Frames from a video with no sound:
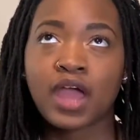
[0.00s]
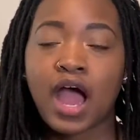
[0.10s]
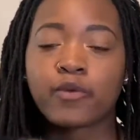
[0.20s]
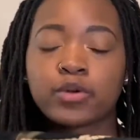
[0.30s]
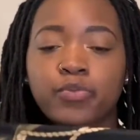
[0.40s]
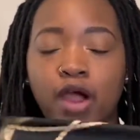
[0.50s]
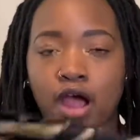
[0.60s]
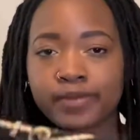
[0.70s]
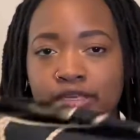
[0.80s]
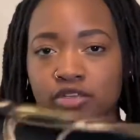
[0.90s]
I would
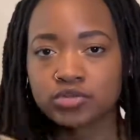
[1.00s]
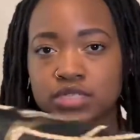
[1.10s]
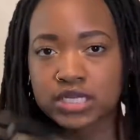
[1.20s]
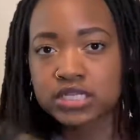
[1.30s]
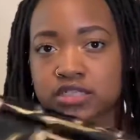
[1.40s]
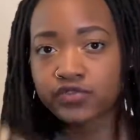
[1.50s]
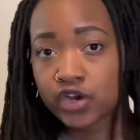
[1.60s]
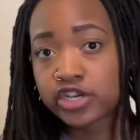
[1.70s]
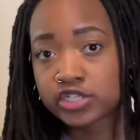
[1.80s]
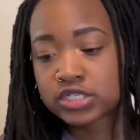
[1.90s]
probably use this
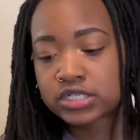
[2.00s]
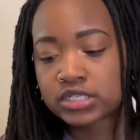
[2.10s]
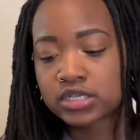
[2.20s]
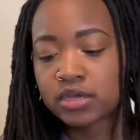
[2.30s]
first